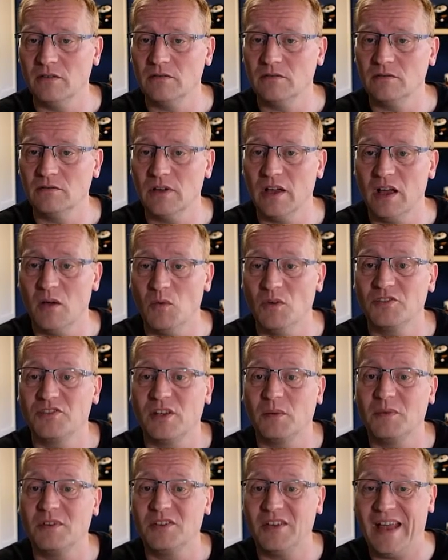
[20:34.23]
Right, I want
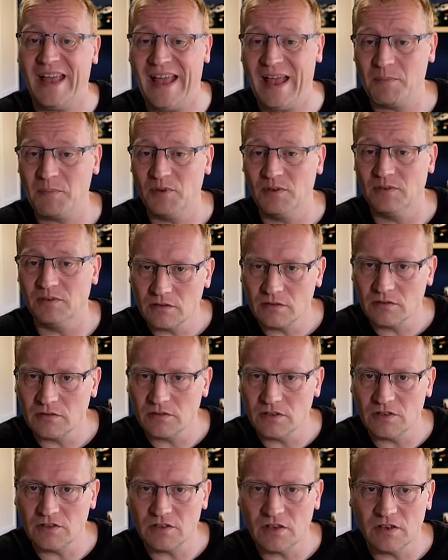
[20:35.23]
something to happen.
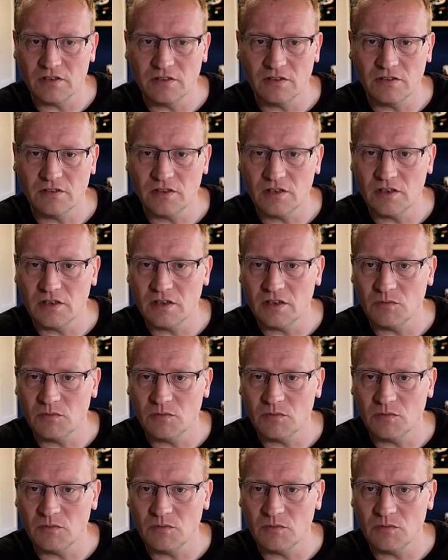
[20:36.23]
This entity,